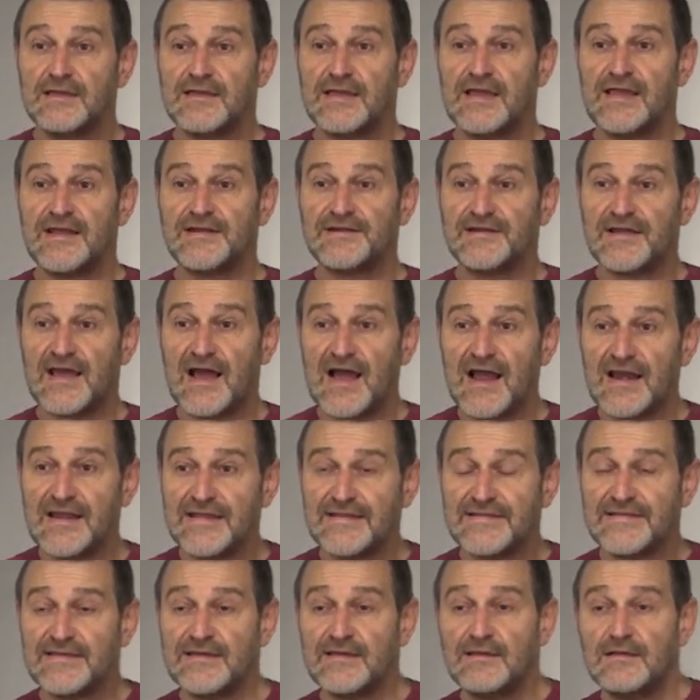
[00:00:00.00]
In
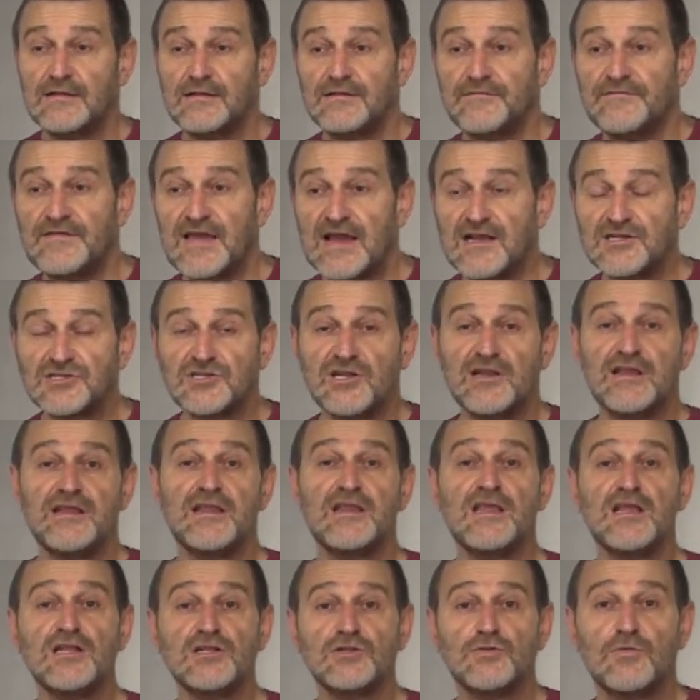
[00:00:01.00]
reality, we actually
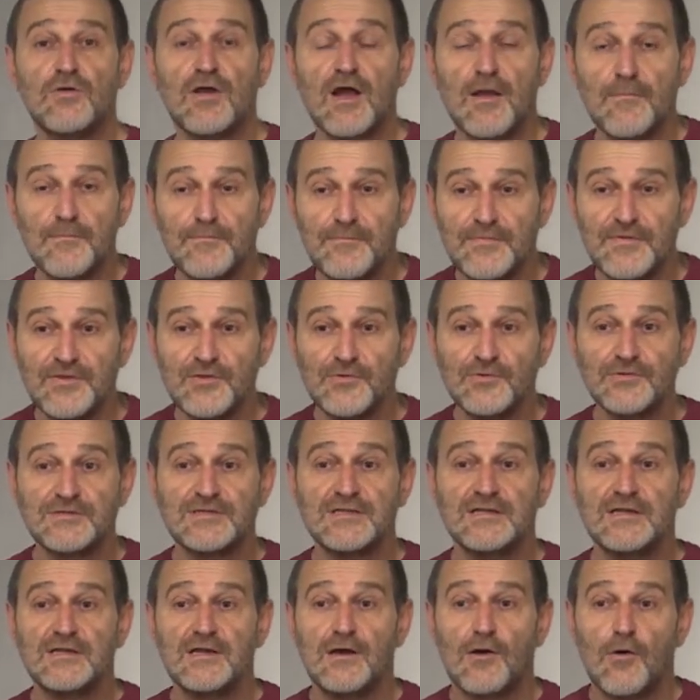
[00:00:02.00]
need to
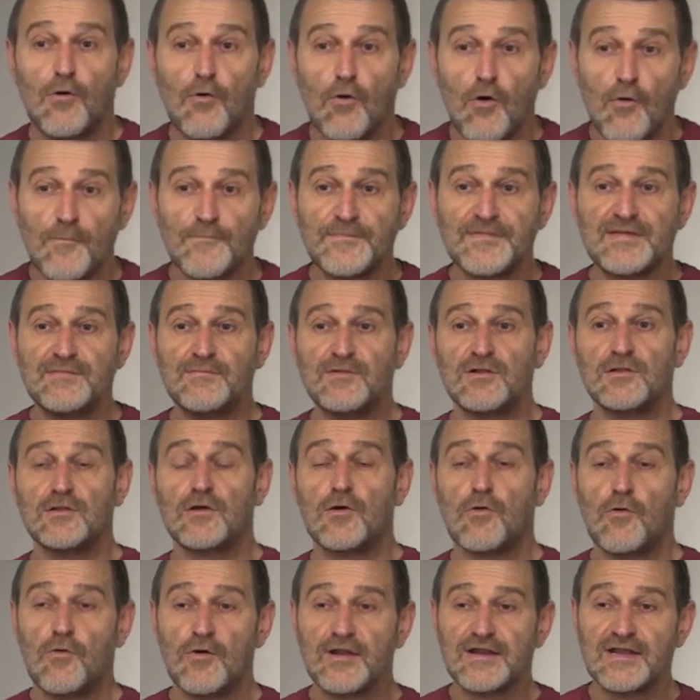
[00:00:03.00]
compute optimal
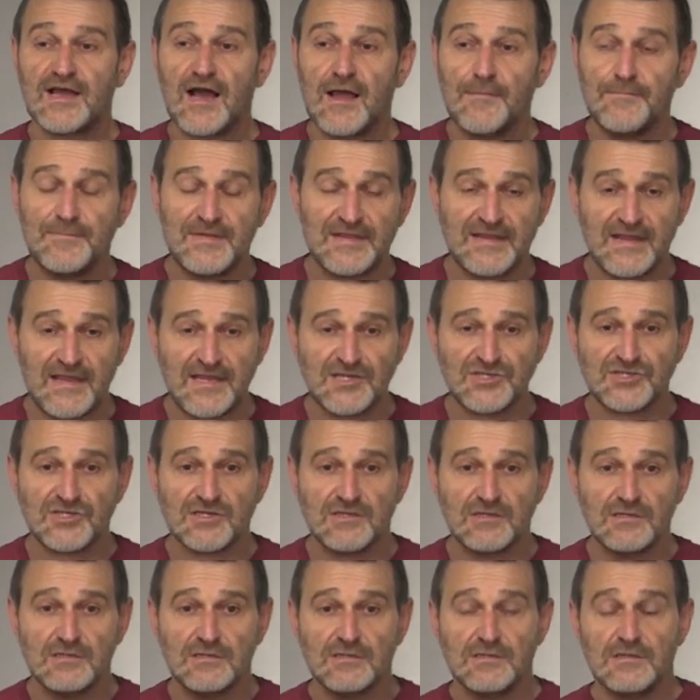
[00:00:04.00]
coin
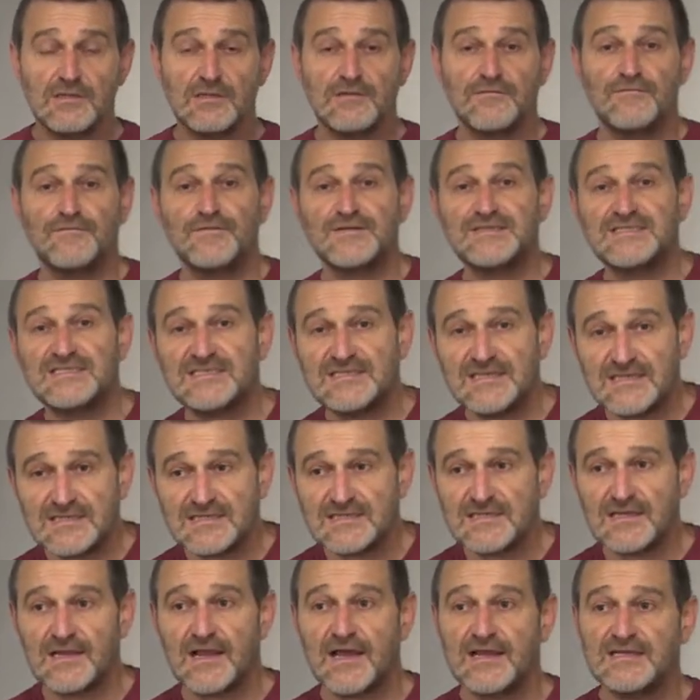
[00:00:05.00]
combination for
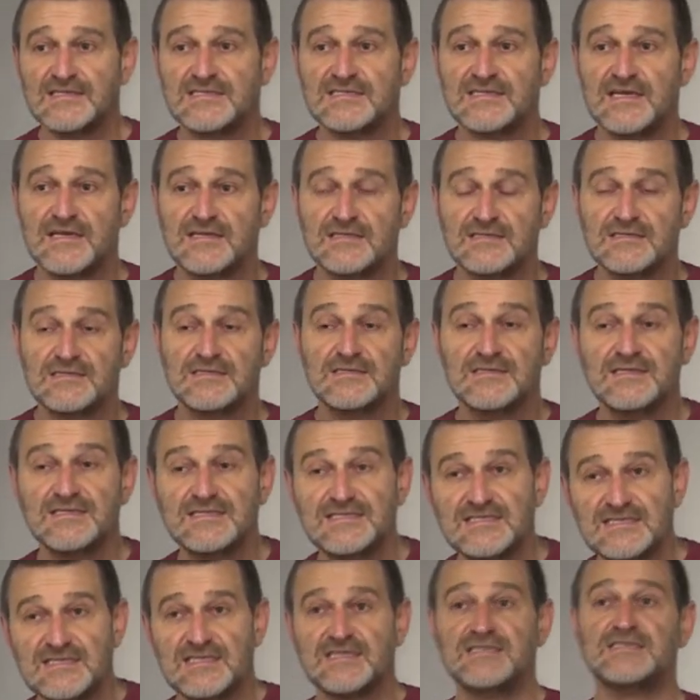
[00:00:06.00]
69 cents
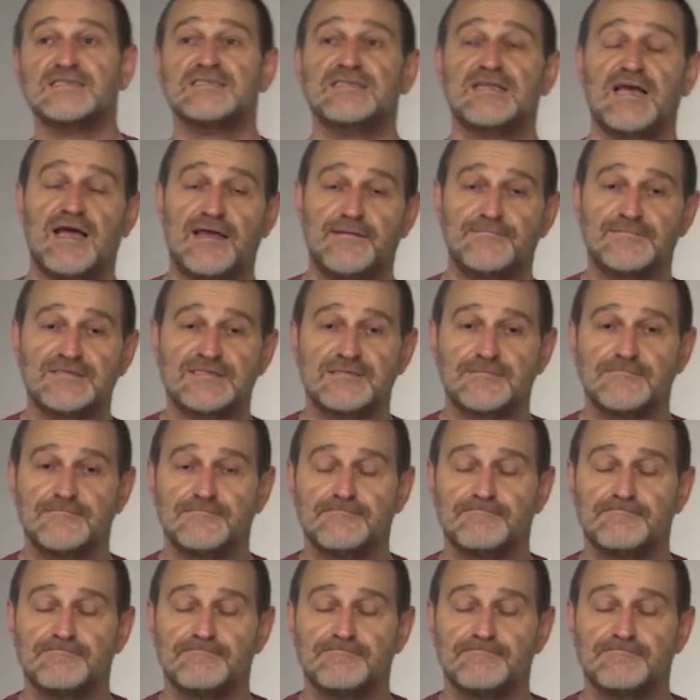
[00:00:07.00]
six times.